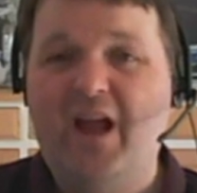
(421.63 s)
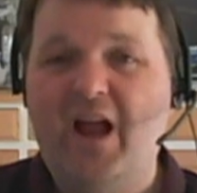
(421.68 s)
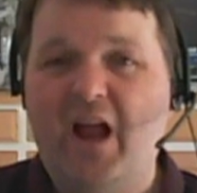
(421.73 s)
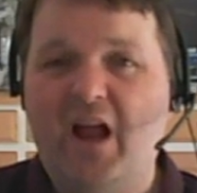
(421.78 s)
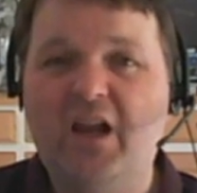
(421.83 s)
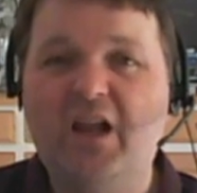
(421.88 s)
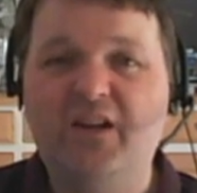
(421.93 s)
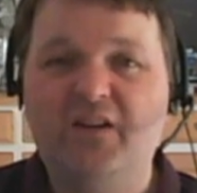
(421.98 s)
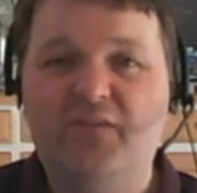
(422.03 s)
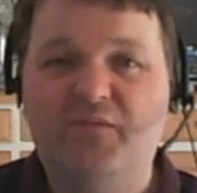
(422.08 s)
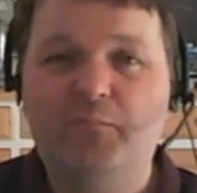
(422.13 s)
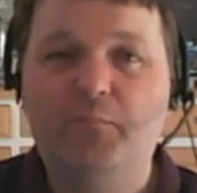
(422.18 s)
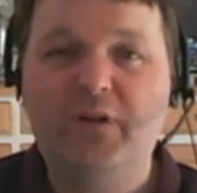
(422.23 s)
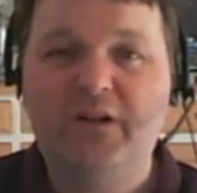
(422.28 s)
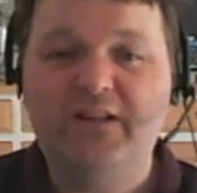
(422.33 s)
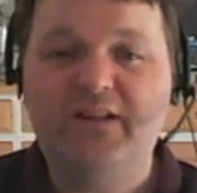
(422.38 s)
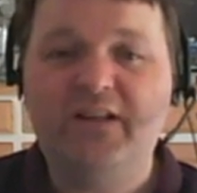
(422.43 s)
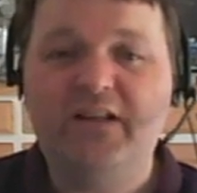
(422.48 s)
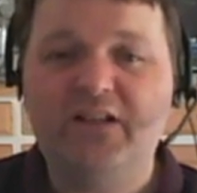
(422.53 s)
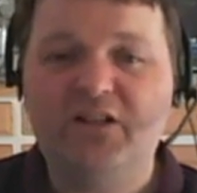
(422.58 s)
A lot of
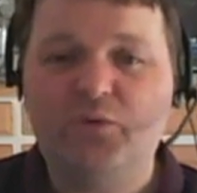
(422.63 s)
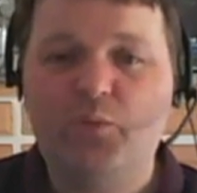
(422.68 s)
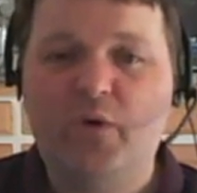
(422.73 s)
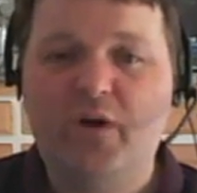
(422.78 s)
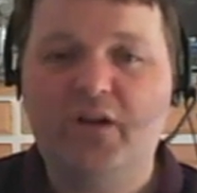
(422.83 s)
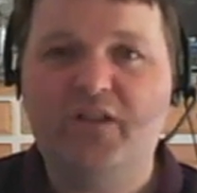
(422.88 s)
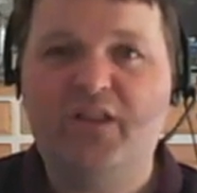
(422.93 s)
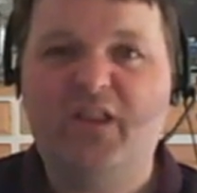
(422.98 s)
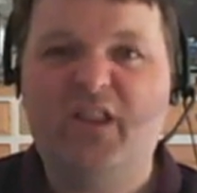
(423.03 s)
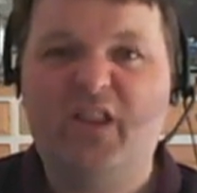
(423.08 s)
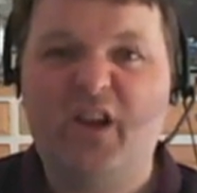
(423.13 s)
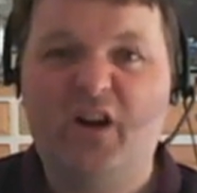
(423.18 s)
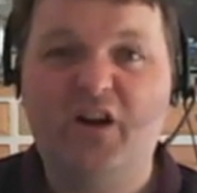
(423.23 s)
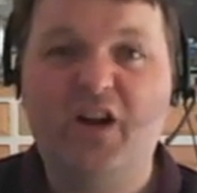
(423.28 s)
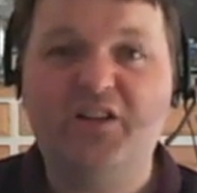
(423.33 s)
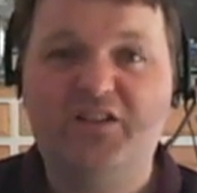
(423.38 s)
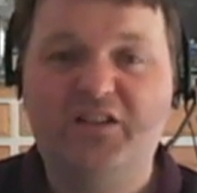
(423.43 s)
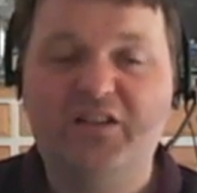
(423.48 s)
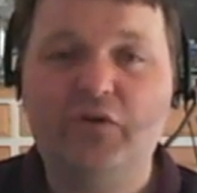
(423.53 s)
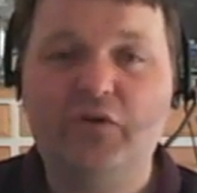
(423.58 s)
buildings where they're
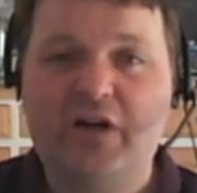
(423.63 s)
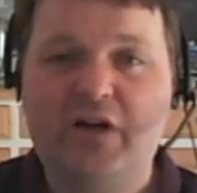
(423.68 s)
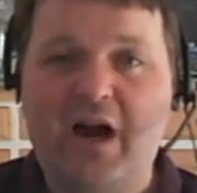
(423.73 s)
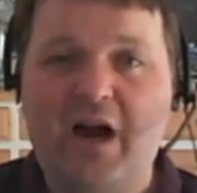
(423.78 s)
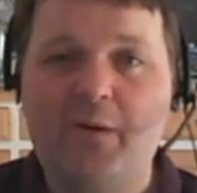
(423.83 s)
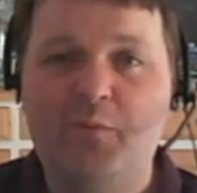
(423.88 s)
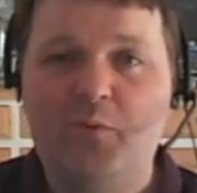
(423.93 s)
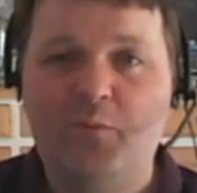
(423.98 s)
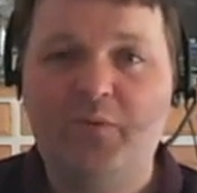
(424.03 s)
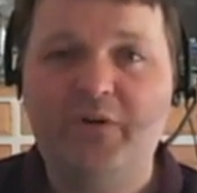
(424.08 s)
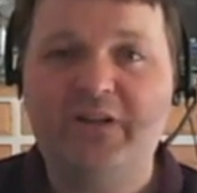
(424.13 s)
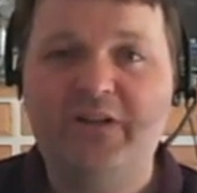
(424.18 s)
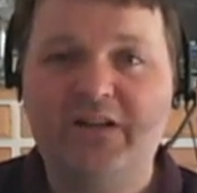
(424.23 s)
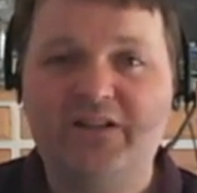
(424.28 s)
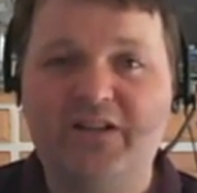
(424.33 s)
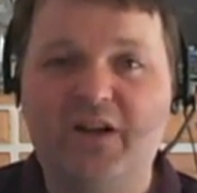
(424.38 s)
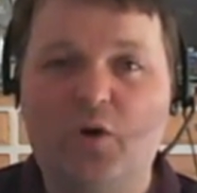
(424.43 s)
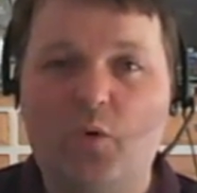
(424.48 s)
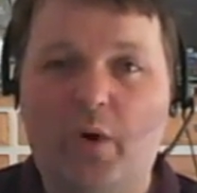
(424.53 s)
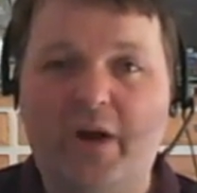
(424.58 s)
not zero carbon
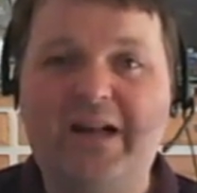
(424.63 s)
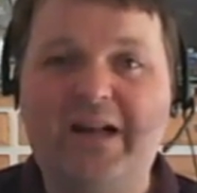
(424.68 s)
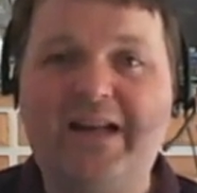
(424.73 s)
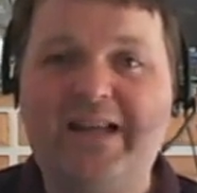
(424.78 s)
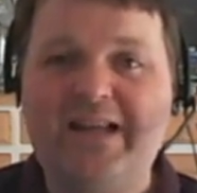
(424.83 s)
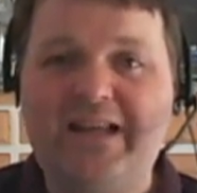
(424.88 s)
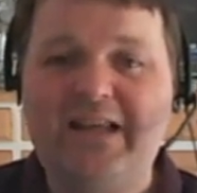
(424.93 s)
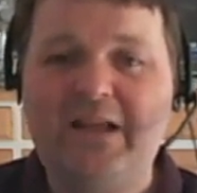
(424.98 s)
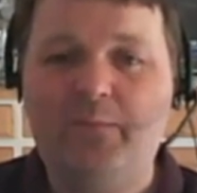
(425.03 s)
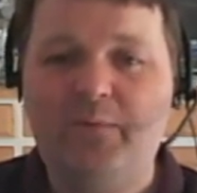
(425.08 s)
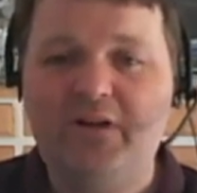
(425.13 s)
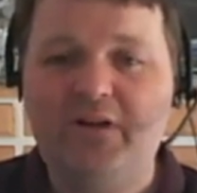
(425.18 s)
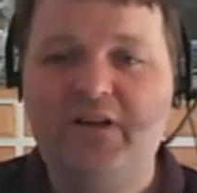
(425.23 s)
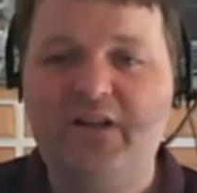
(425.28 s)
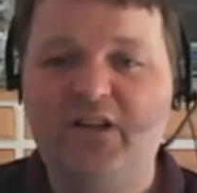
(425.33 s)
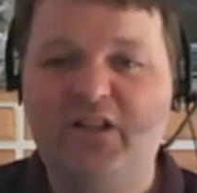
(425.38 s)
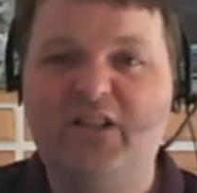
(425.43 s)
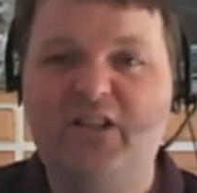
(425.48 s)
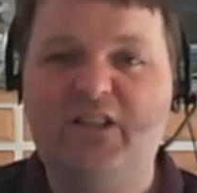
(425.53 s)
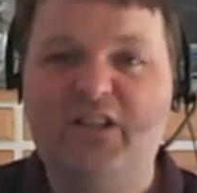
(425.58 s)
buildings, they're quite leaky
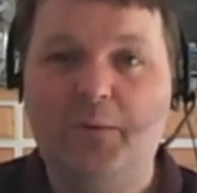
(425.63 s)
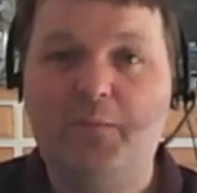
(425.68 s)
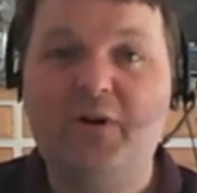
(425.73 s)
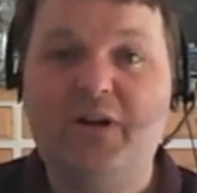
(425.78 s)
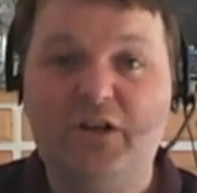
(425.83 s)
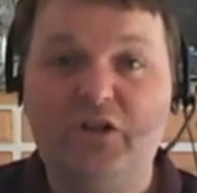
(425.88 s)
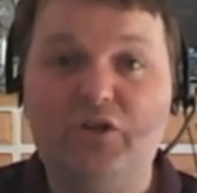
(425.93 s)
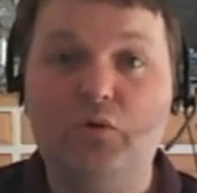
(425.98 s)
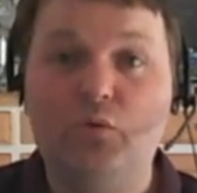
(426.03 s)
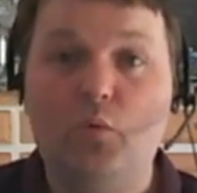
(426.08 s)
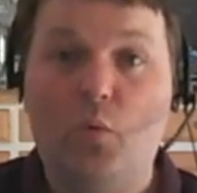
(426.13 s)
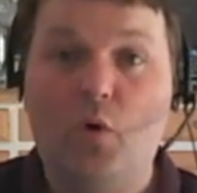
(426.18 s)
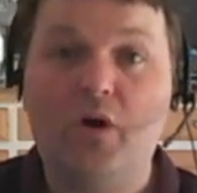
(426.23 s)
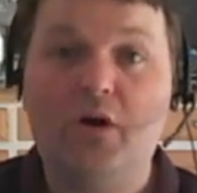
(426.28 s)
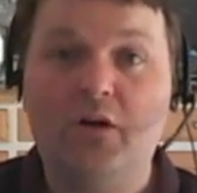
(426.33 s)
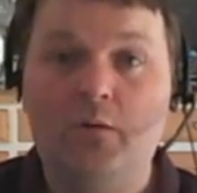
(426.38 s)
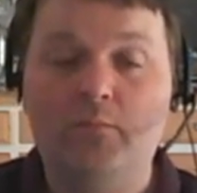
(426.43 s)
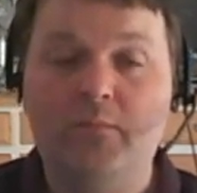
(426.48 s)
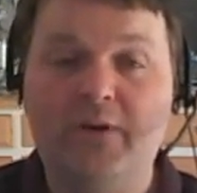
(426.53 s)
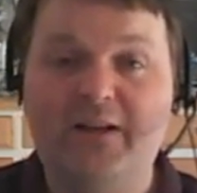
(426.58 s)
buildings, typically do
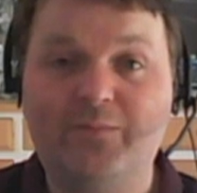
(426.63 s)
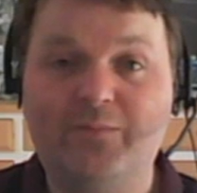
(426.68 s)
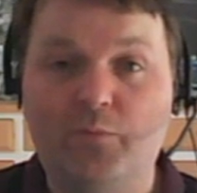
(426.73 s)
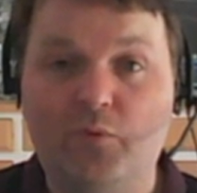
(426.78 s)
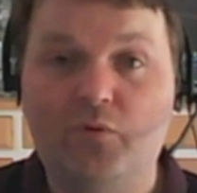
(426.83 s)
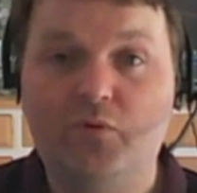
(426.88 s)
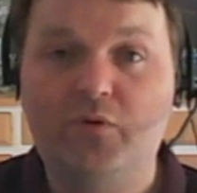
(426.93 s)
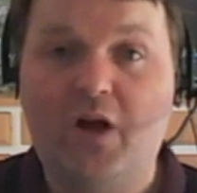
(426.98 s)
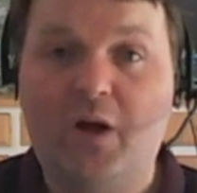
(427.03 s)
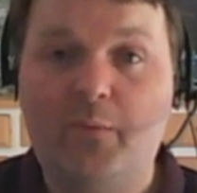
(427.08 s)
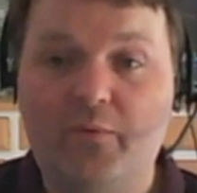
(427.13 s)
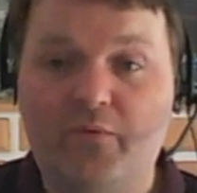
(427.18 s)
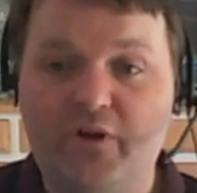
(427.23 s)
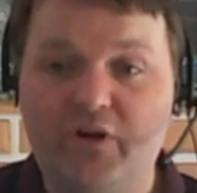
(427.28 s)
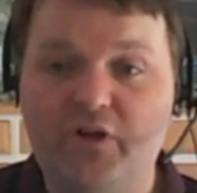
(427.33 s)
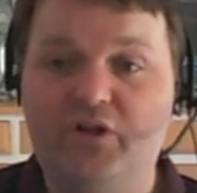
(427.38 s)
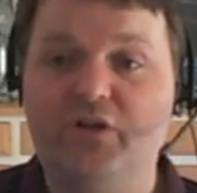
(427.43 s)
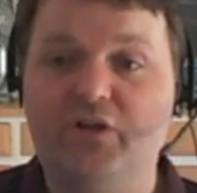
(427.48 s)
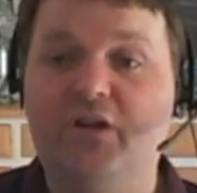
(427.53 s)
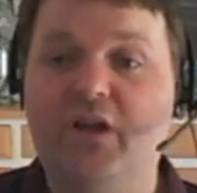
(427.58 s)
work in mixed mode
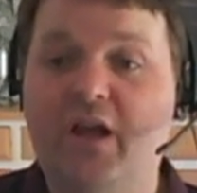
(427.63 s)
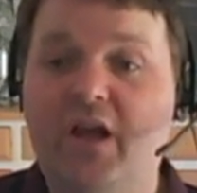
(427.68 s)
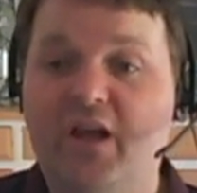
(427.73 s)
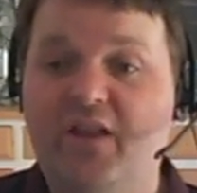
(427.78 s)
operation.